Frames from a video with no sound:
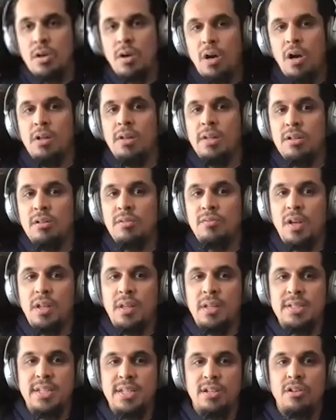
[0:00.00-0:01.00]
our little
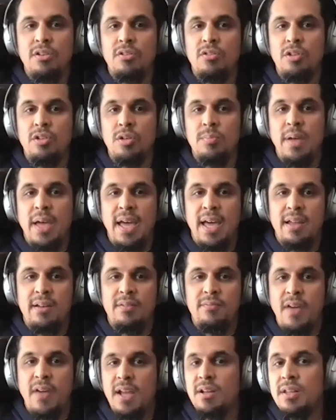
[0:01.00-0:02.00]
volunteer group had
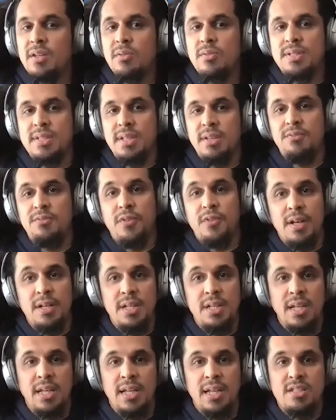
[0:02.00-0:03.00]
finally received
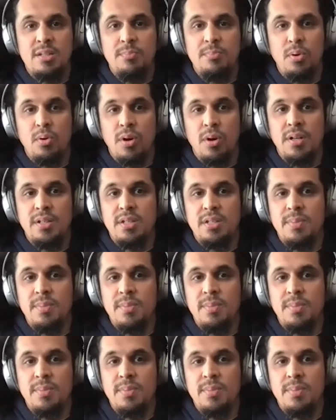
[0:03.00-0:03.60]
funding and support